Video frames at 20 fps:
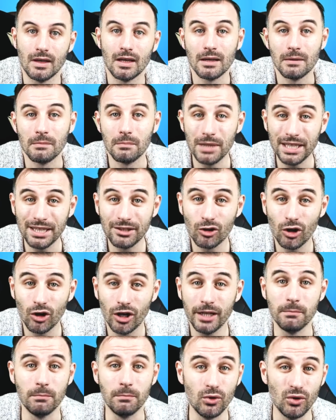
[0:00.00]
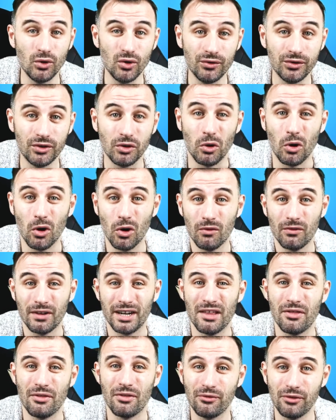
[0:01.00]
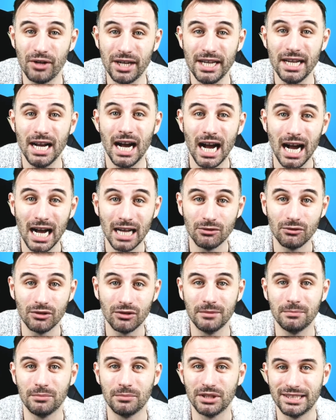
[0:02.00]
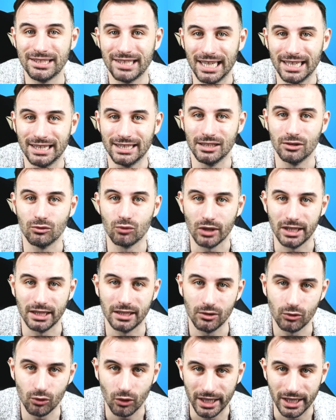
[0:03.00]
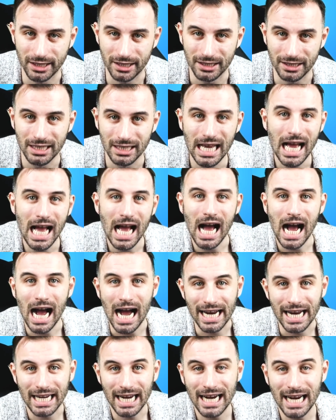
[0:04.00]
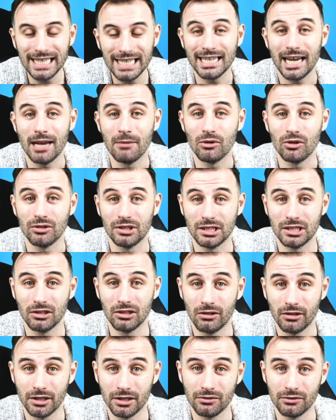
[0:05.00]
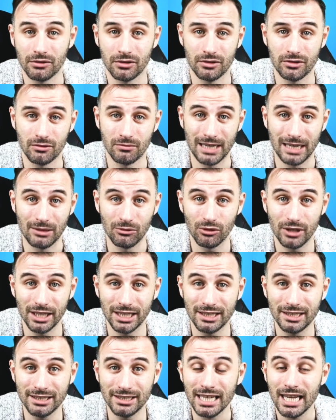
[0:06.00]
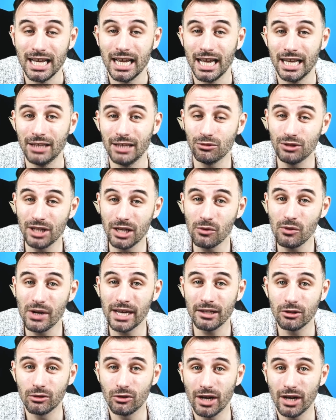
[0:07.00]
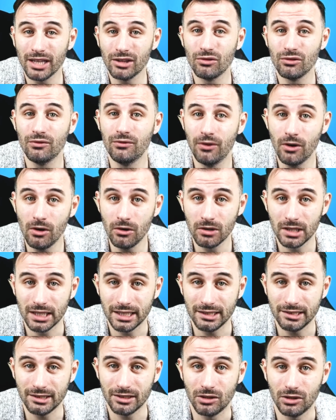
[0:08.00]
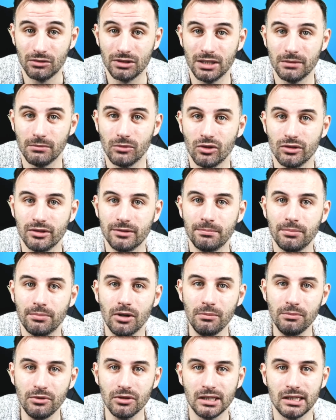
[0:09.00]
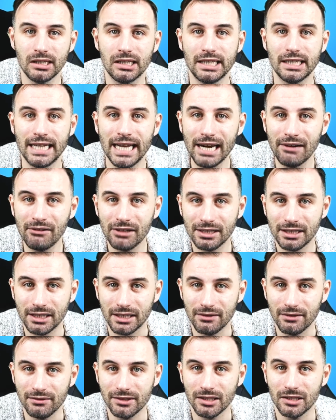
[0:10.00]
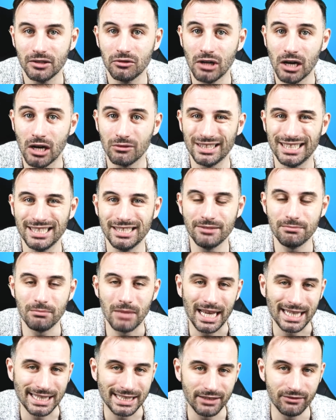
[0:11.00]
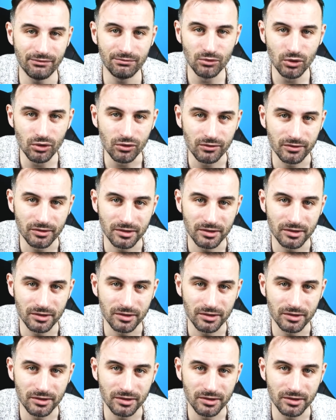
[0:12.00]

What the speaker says: Bitcoin moved over 300% in 2020. Hi guys, I'm Logical Orange for Sublime Traders, and today we are going to focus on the most popular narratives around these massive moves.